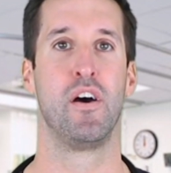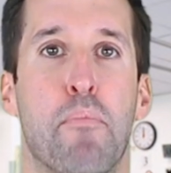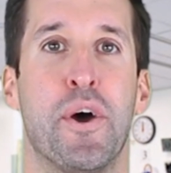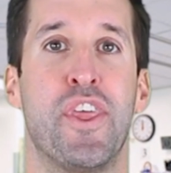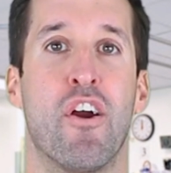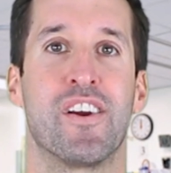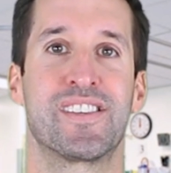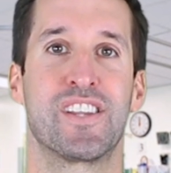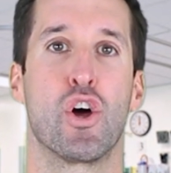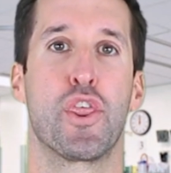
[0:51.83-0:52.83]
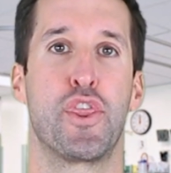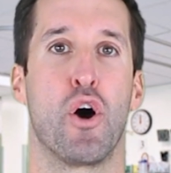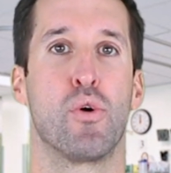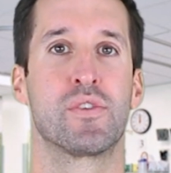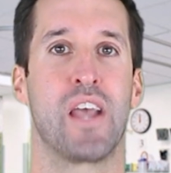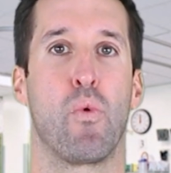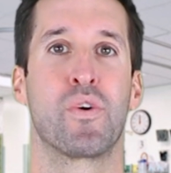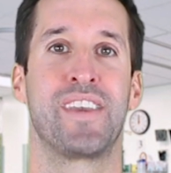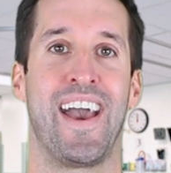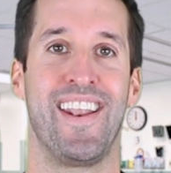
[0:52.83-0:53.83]
But there are still those that will
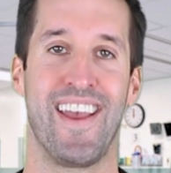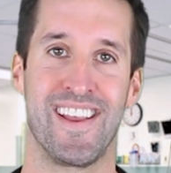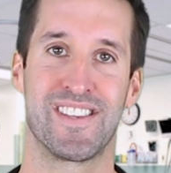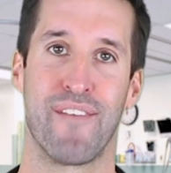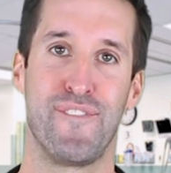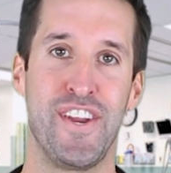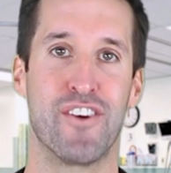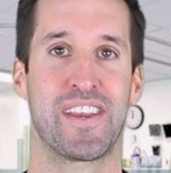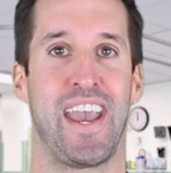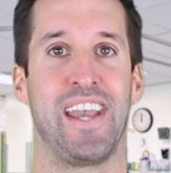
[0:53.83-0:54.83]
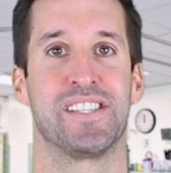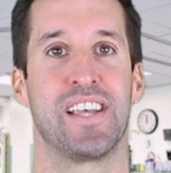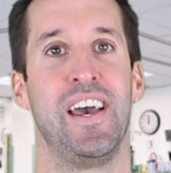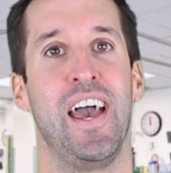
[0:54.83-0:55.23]
get a severe case